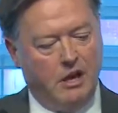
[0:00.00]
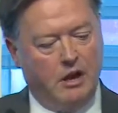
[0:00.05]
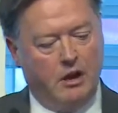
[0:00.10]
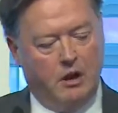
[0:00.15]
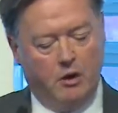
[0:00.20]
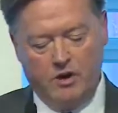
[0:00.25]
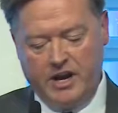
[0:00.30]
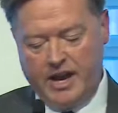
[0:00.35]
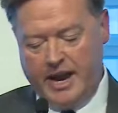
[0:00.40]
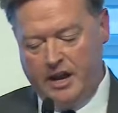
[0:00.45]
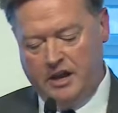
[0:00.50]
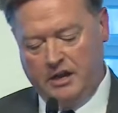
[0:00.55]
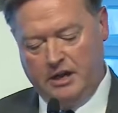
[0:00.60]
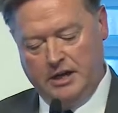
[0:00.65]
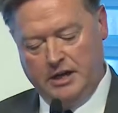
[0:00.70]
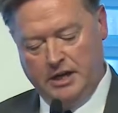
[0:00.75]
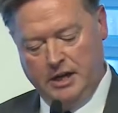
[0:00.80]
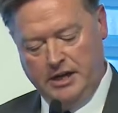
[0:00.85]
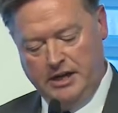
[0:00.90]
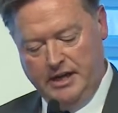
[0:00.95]
Okay,
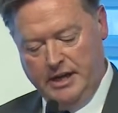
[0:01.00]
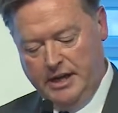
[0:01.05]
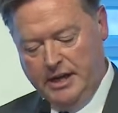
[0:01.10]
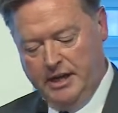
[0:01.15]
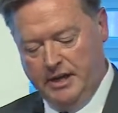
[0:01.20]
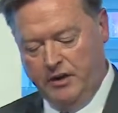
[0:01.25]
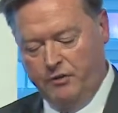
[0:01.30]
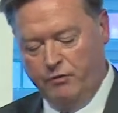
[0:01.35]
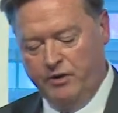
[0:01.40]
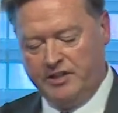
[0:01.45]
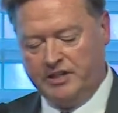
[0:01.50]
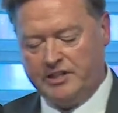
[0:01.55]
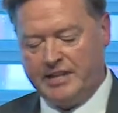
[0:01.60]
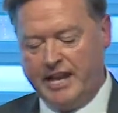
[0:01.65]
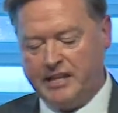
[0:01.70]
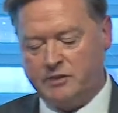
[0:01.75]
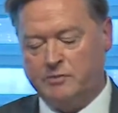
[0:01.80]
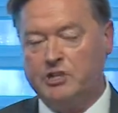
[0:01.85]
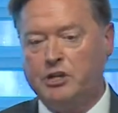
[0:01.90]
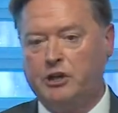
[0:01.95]
Chris has
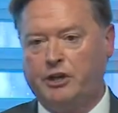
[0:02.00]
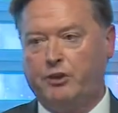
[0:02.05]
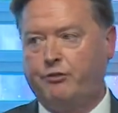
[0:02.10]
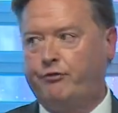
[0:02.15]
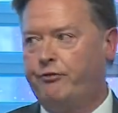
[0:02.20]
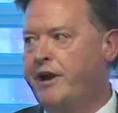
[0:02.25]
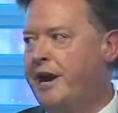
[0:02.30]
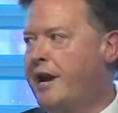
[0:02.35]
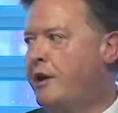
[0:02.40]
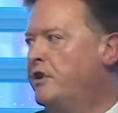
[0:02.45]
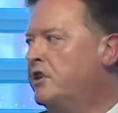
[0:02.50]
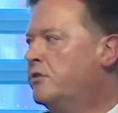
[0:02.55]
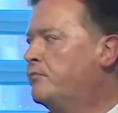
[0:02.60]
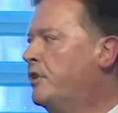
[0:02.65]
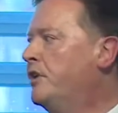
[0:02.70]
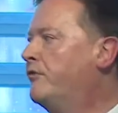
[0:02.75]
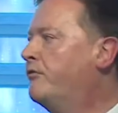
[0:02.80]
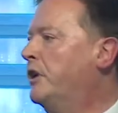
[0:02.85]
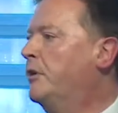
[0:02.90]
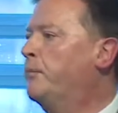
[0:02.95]
asked me to look at 3 areas
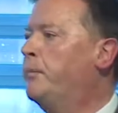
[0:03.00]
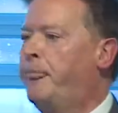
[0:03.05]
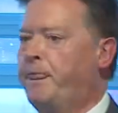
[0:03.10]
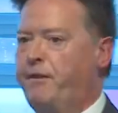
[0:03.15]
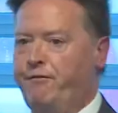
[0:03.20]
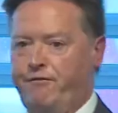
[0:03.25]
briefly. The